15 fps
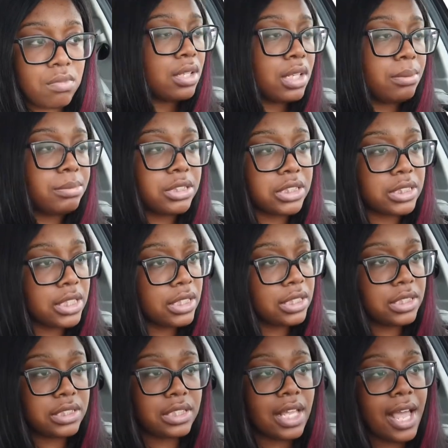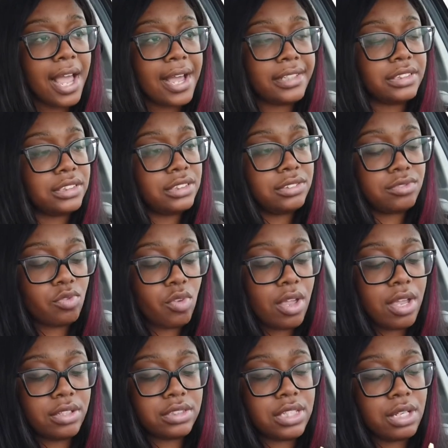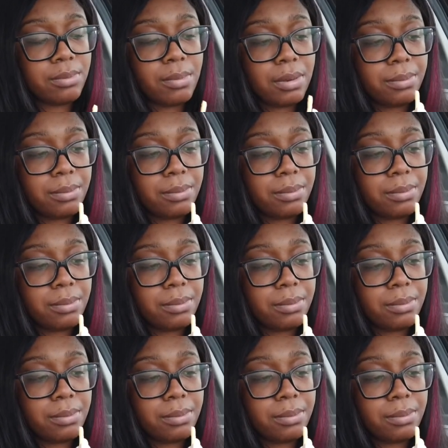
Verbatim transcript: Let me just get this gas and take my